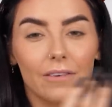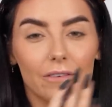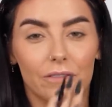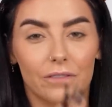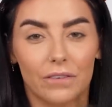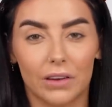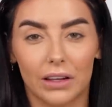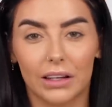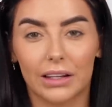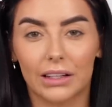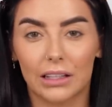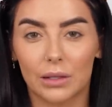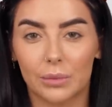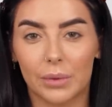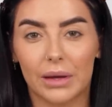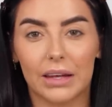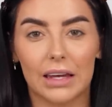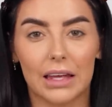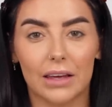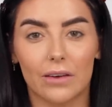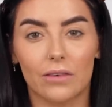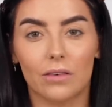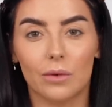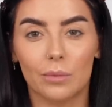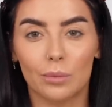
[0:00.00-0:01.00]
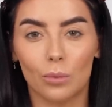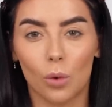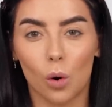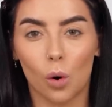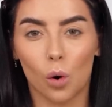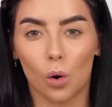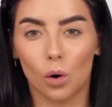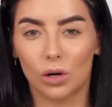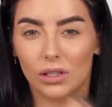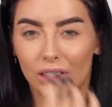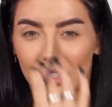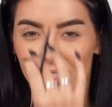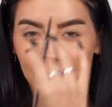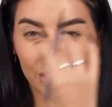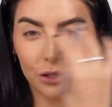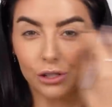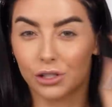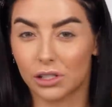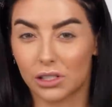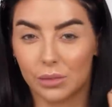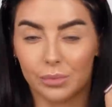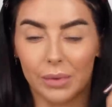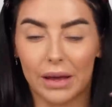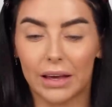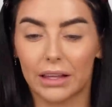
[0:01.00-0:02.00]
filling them in even more did
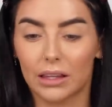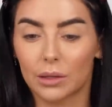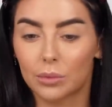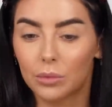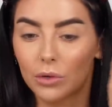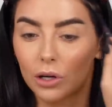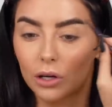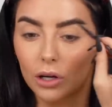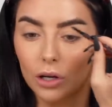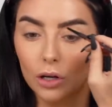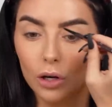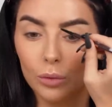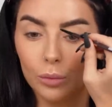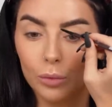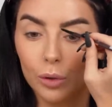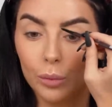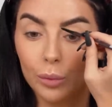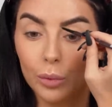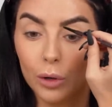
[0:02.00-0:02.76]
just make them look a lot more